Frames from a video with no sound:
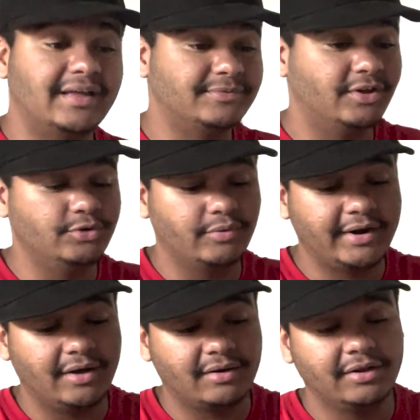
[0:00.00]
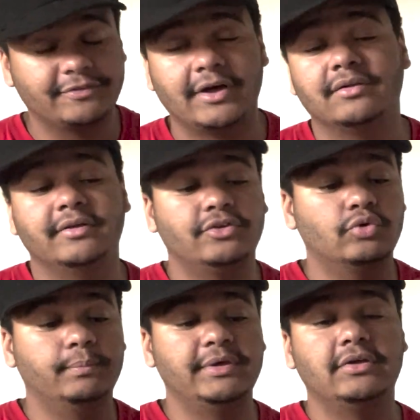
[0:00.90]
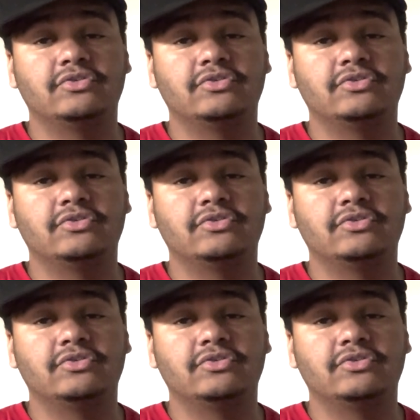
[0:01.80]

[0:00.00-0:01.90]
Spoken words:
I'm telling you right now, click that link.